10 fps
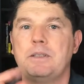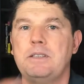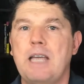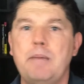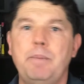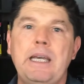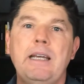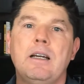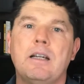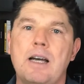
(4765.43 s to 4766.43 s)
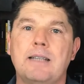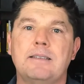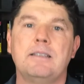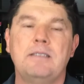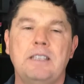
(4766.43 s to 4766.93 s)
C A P, cut,
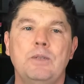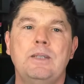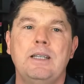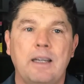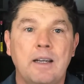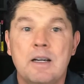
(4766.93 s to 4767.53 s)
C U T.